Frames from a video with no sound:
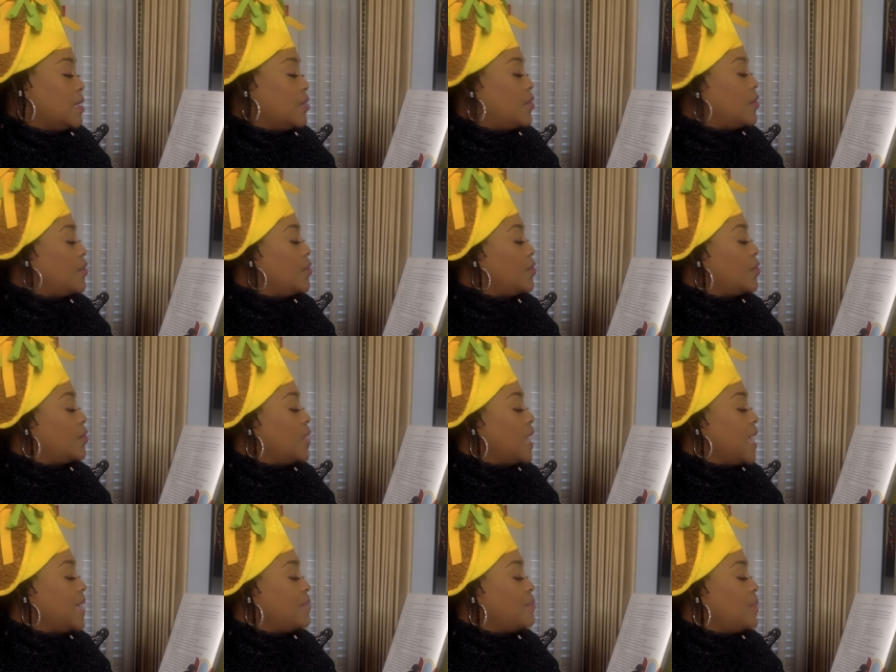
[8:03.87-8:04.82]
The girl
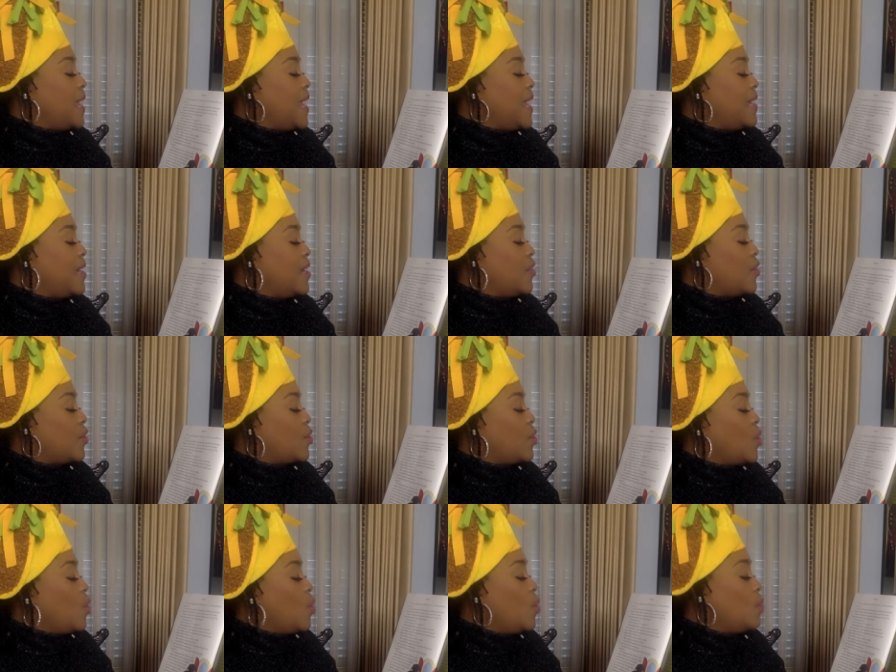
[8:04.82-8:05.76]
had made her
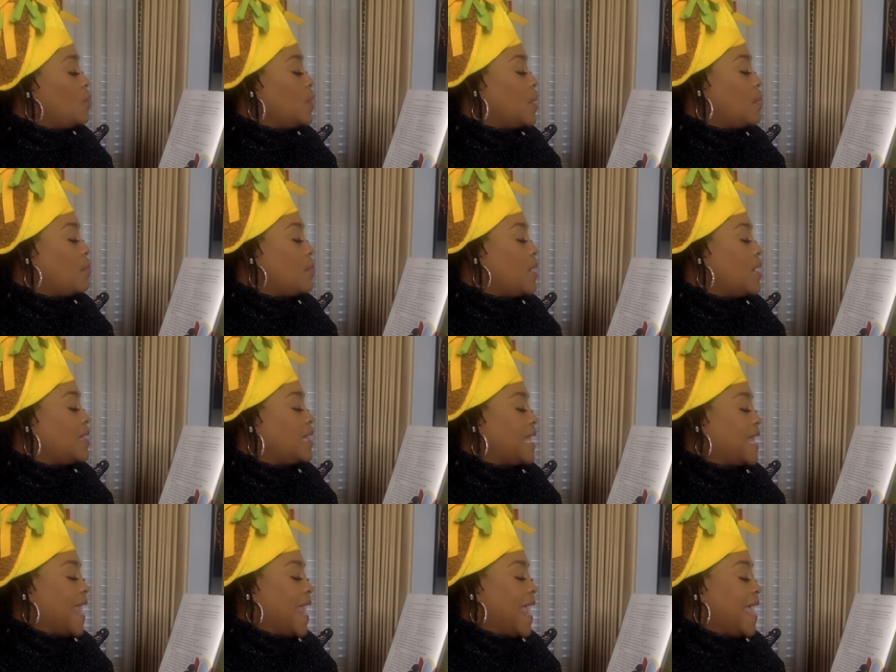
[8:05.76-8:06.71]
home among
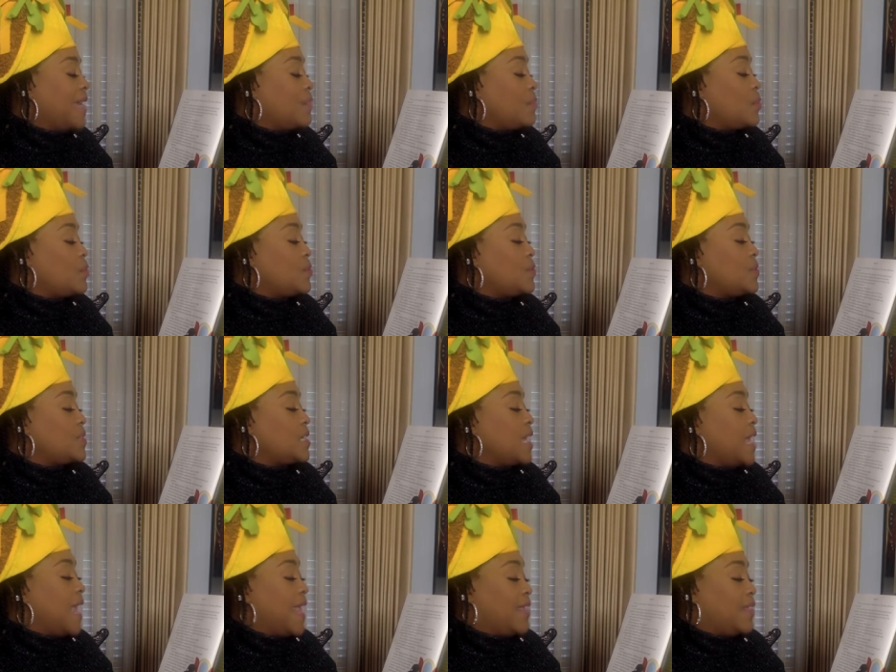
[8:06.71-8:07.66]
the animals
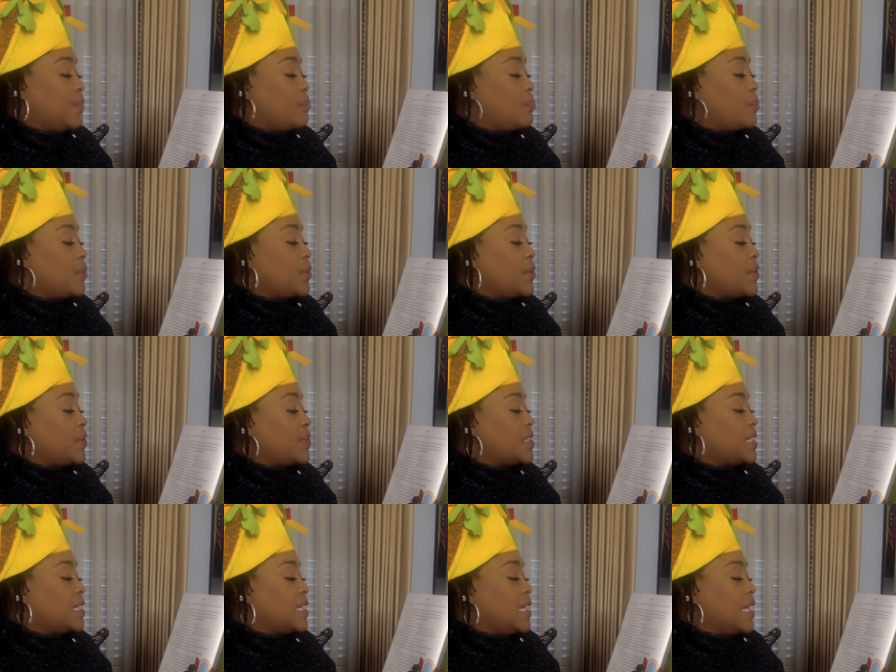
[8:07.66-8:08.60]
and the
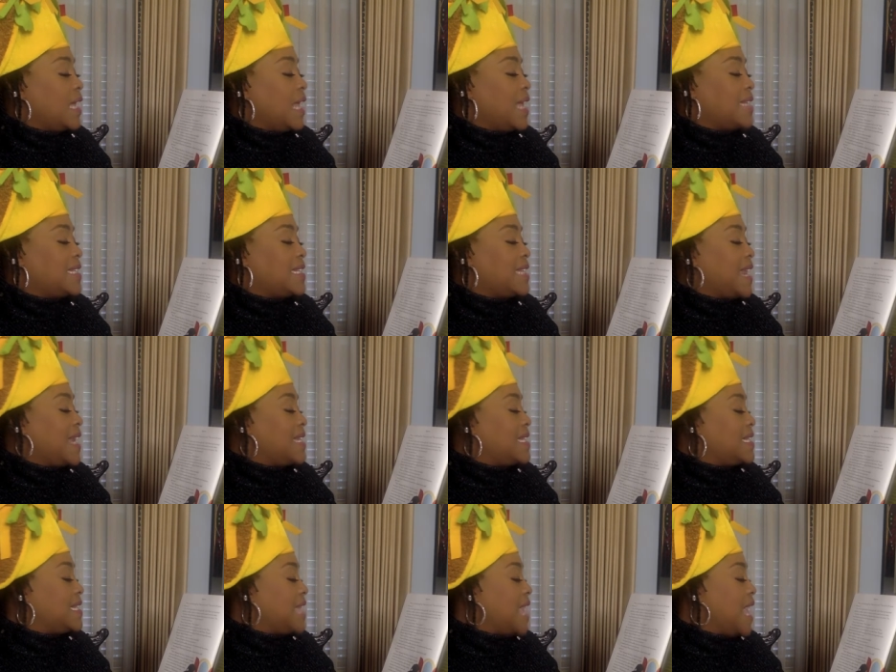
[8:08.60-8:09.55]
birds and sang
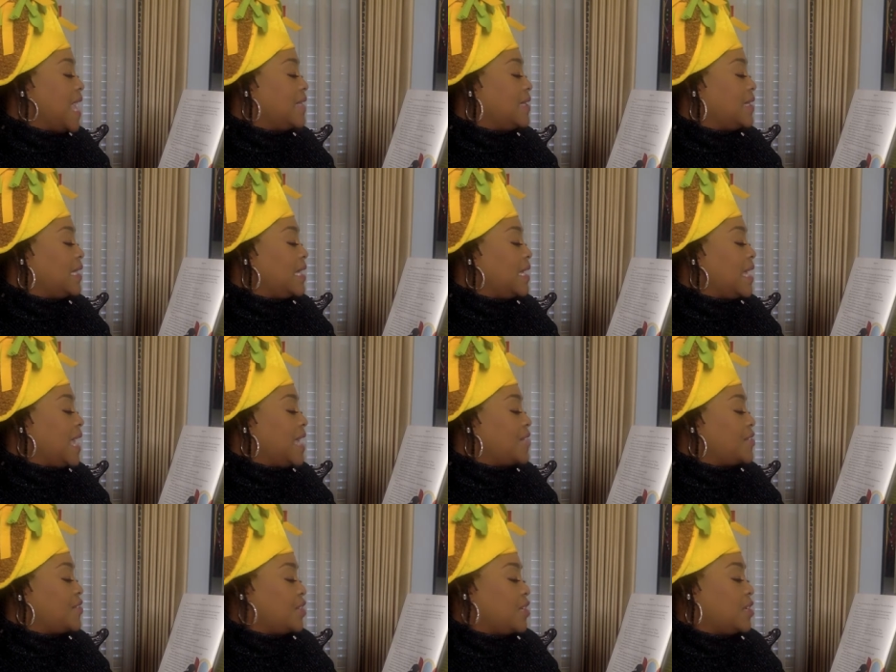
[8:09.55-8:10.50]
sadly as
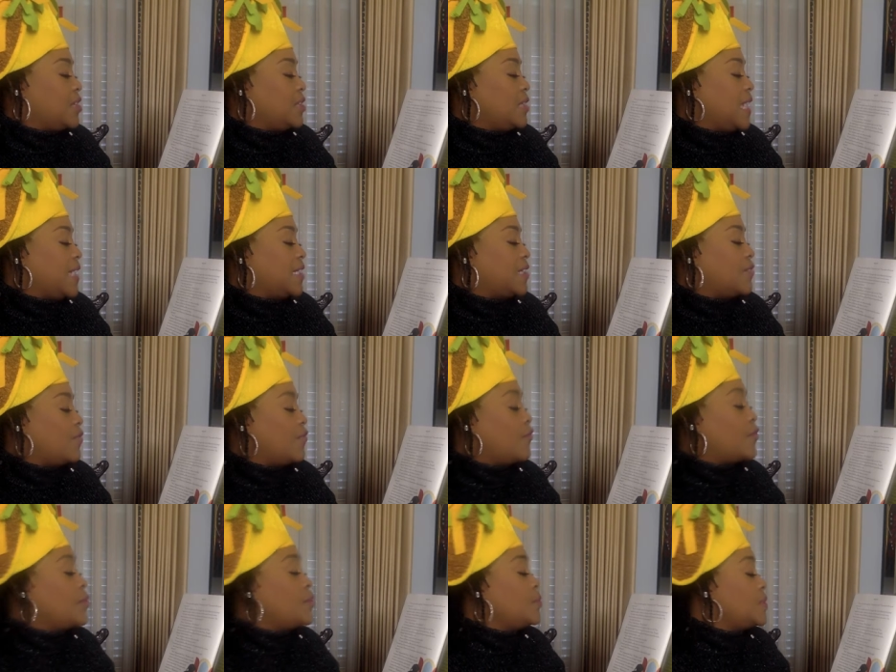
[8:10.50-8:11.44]
she collected
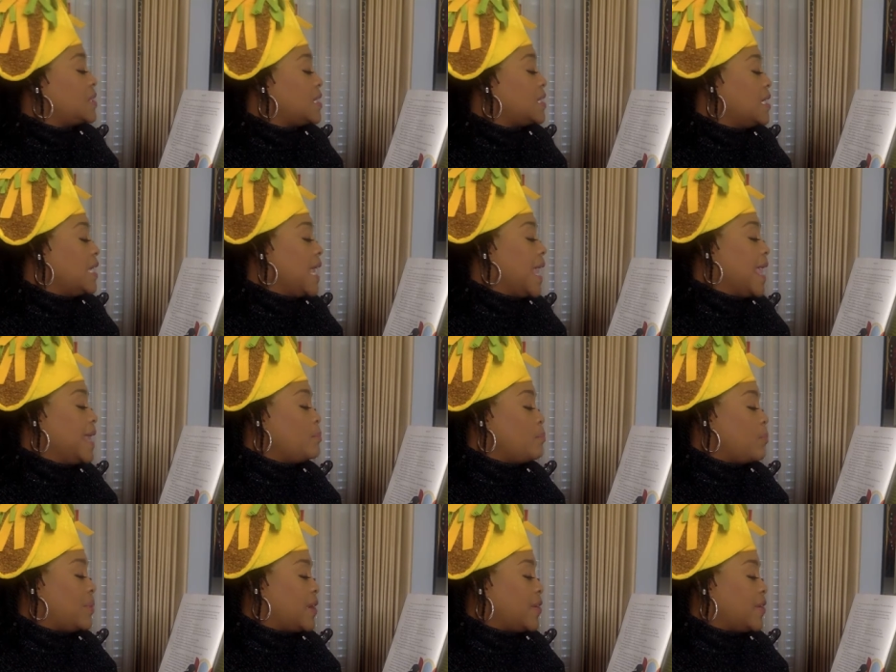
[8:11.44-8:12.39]
fruit and
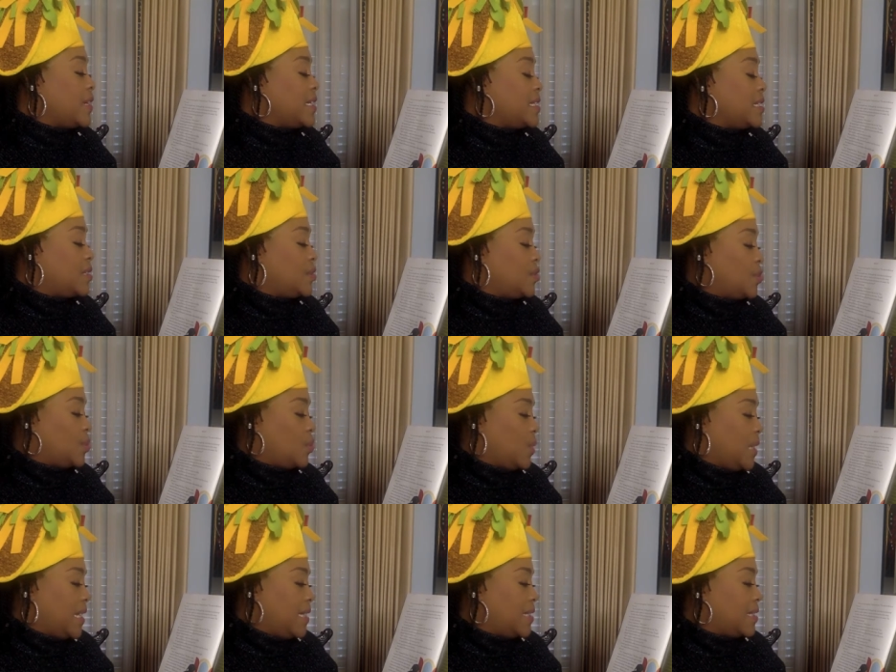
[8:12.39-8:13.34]
berries to
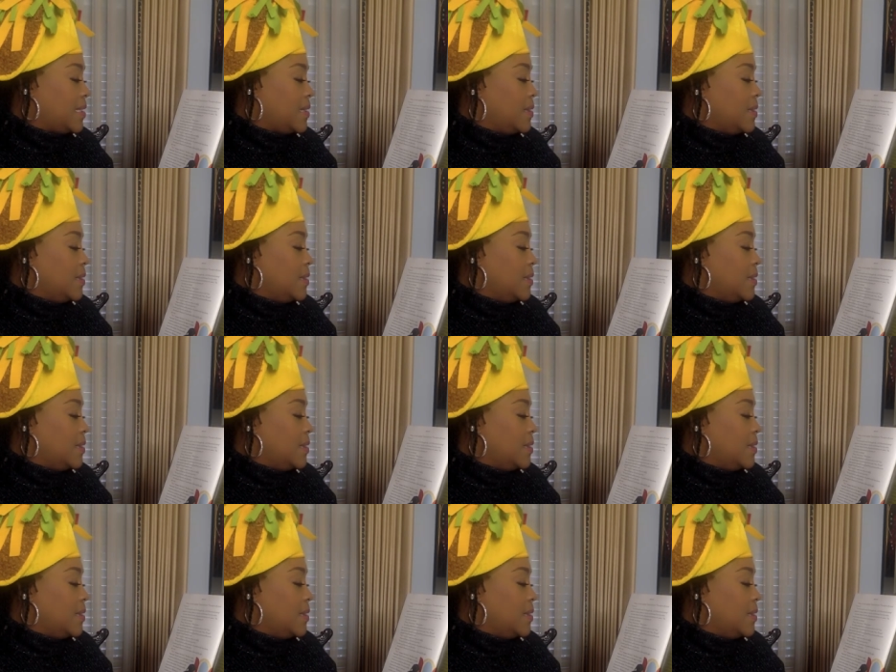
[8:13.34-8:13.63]
eat.